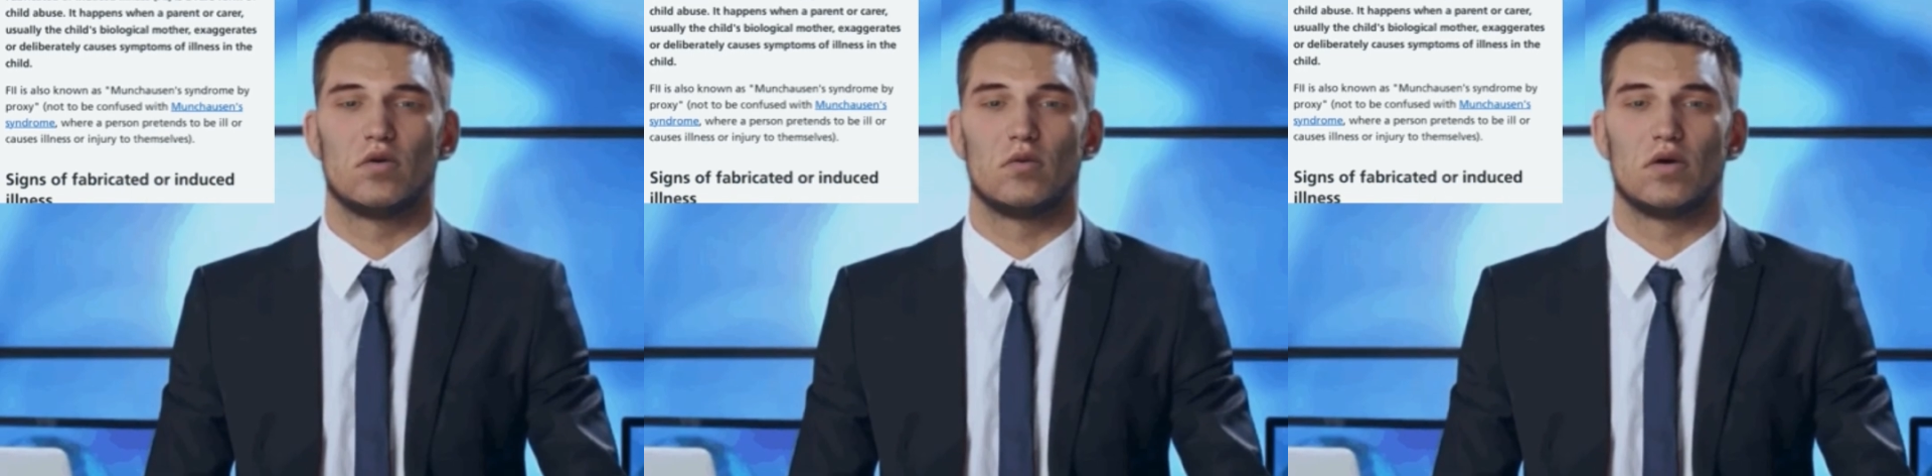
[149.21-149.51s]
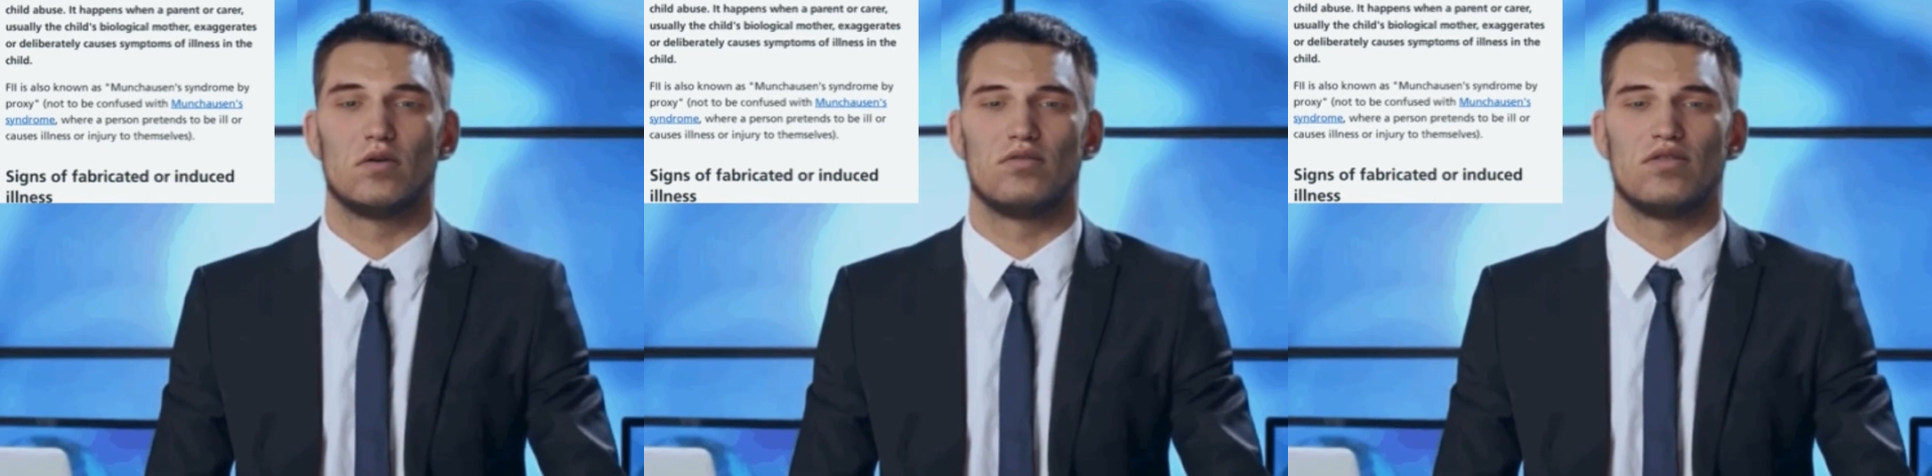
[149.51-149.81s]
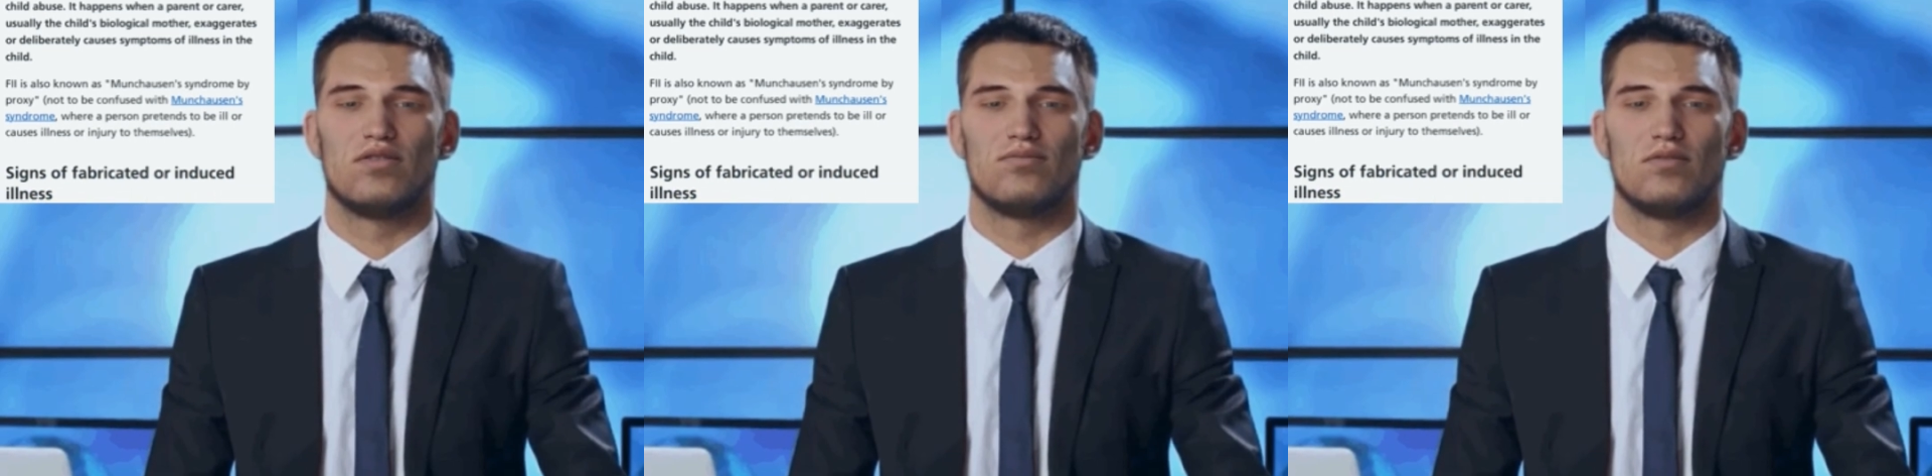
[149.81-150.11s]
where a
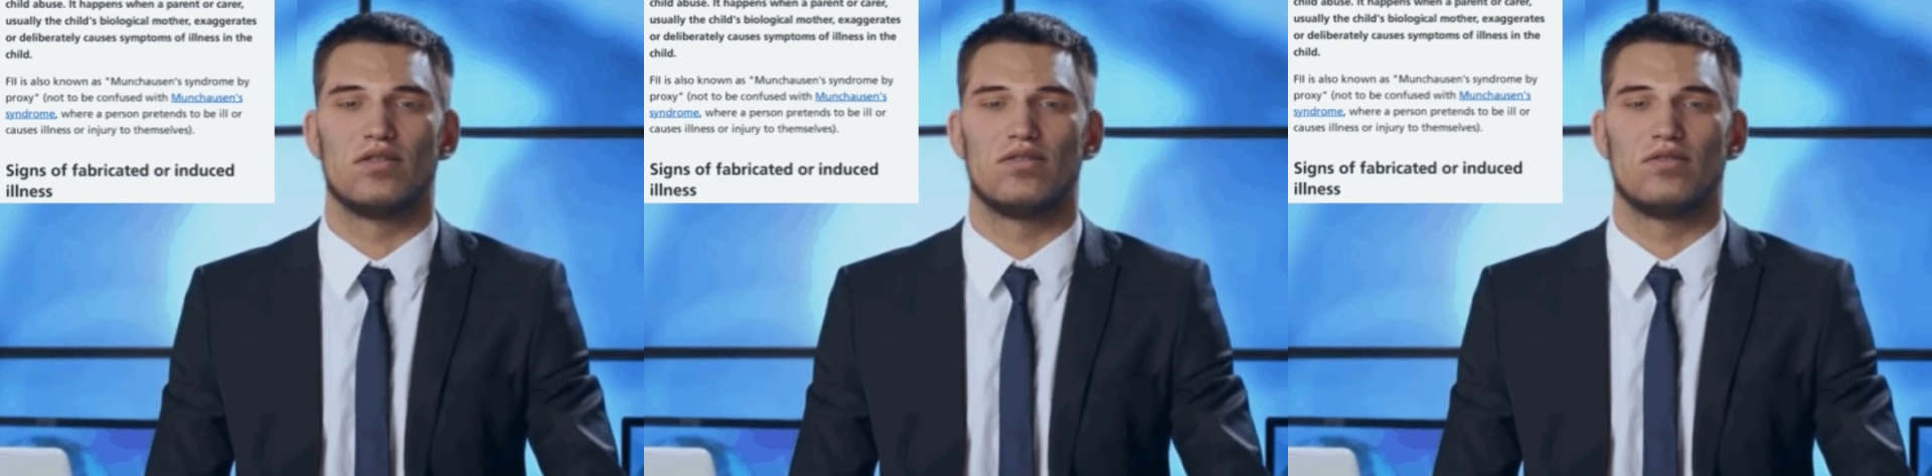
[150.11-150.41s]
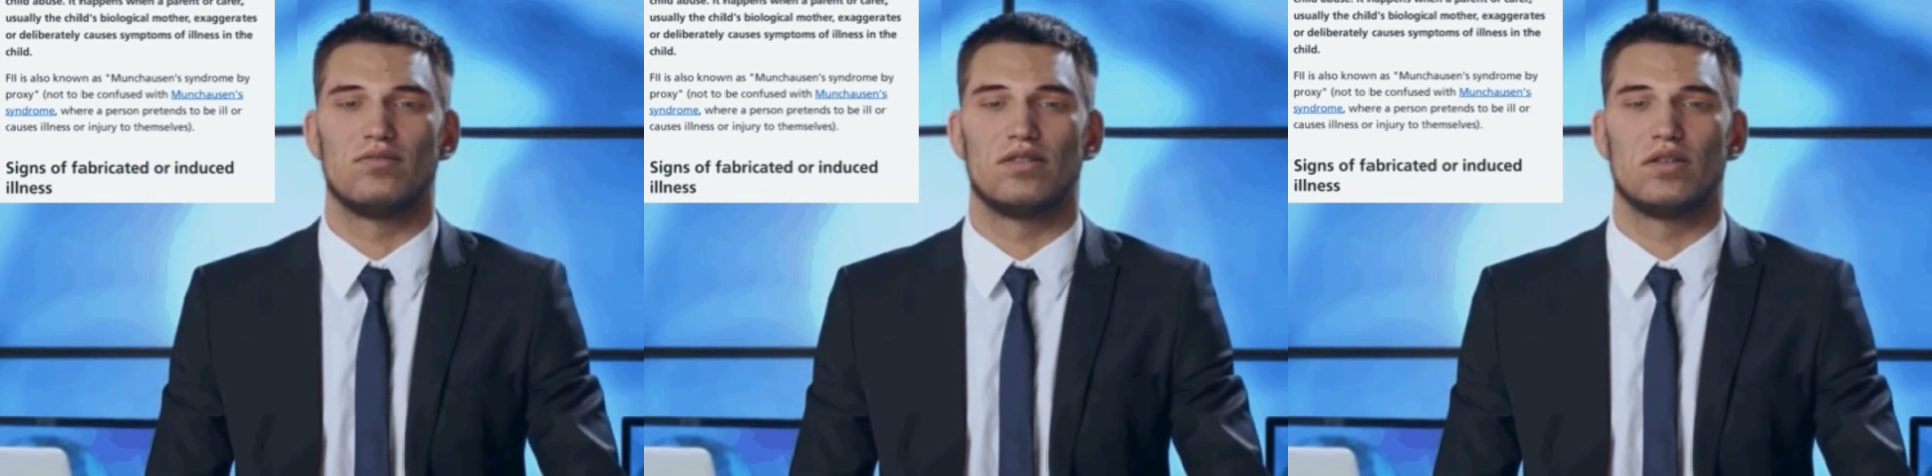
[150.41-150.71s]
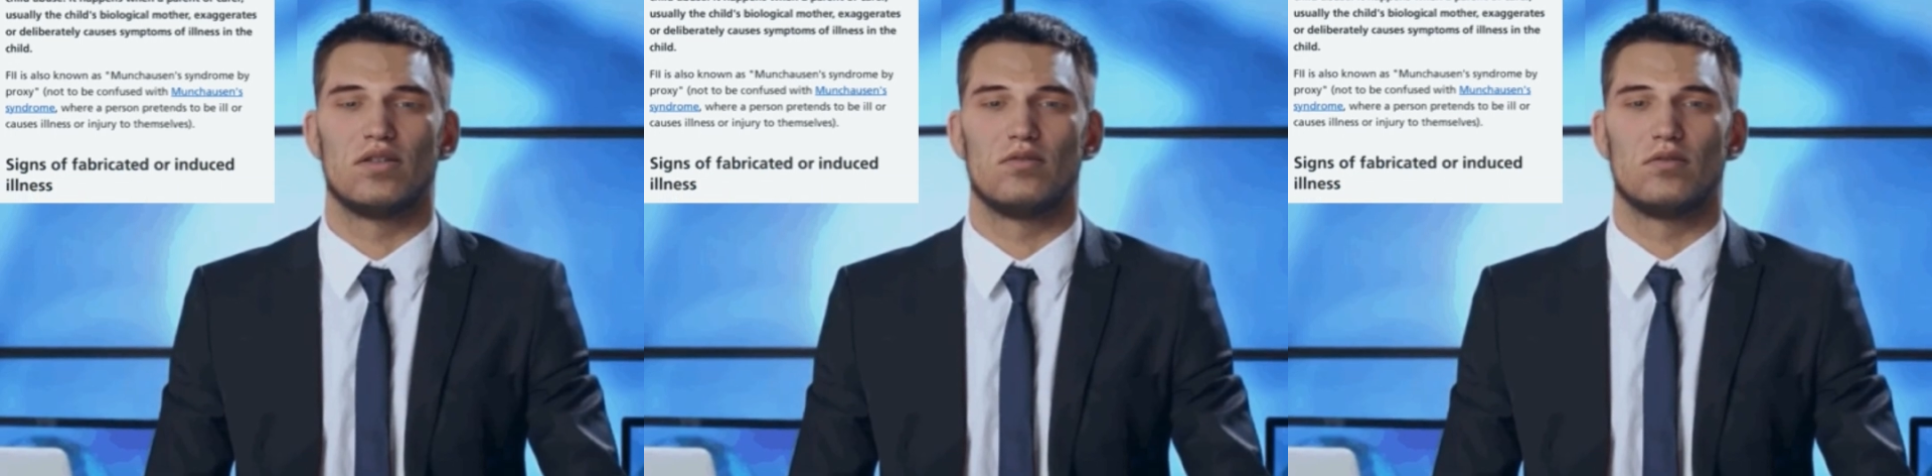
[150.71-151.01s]
person pretends to be
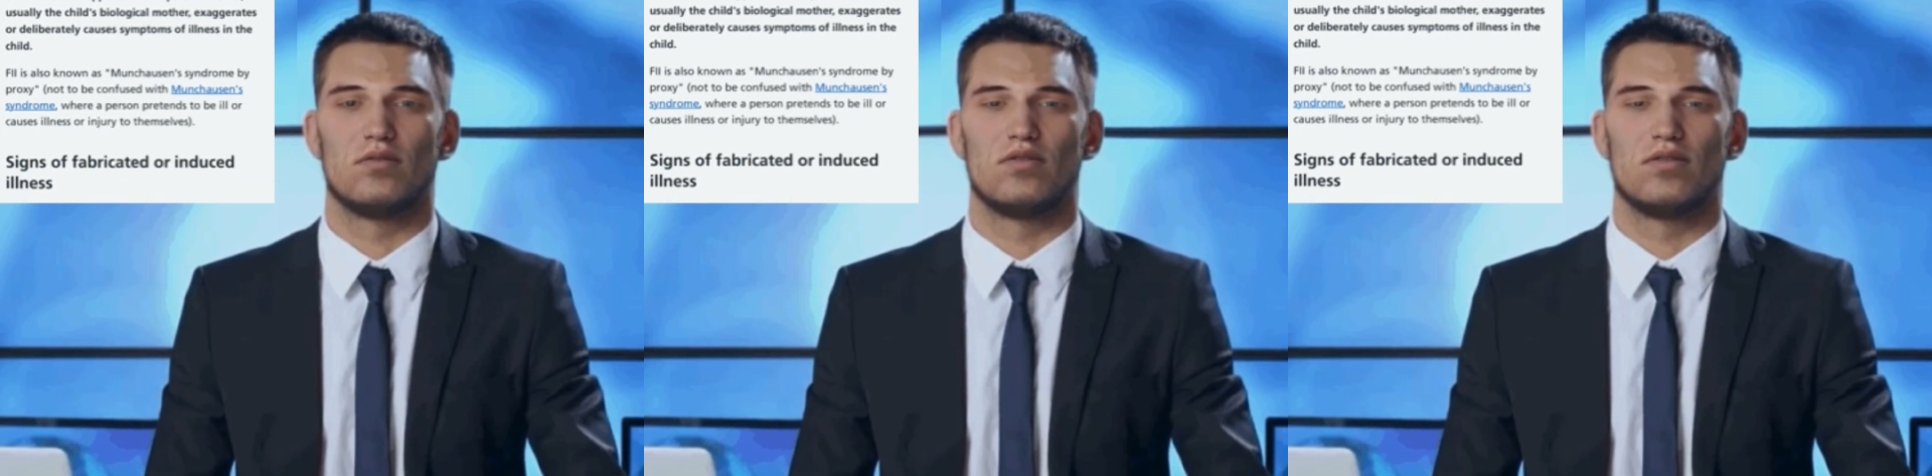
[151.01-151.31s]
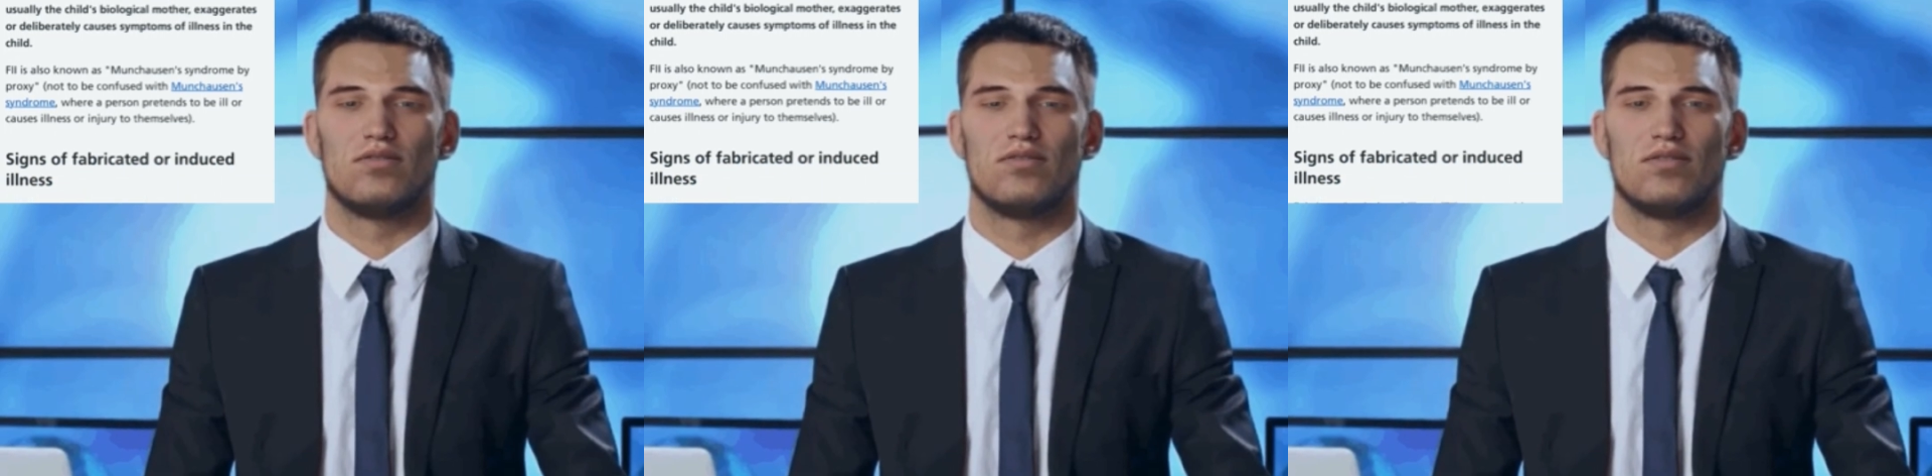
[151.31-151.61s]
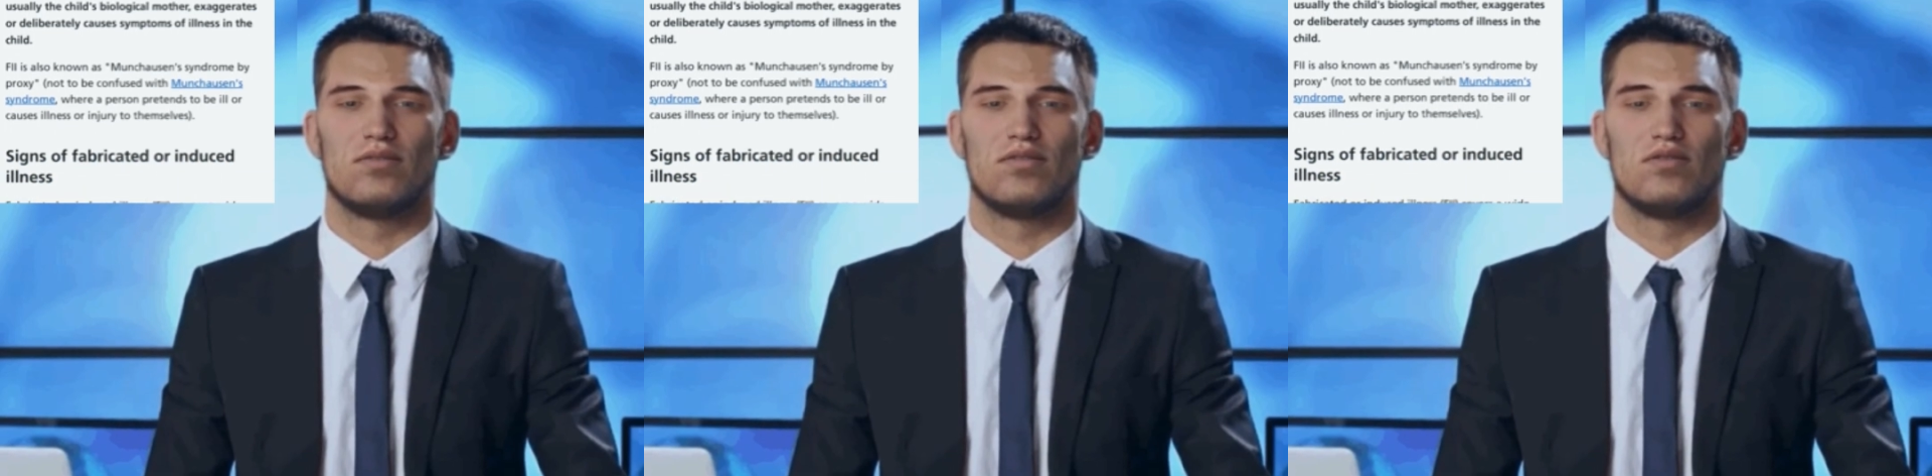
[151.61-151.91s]
ill or causes
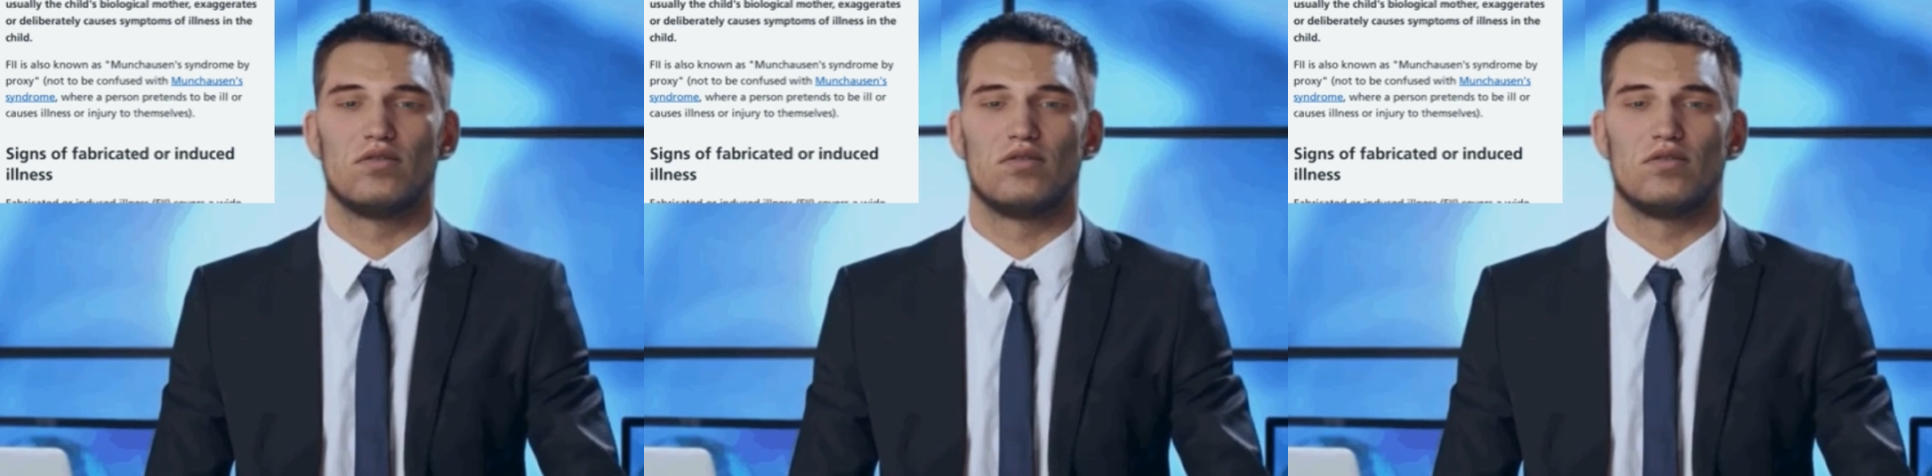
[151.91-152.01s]
illness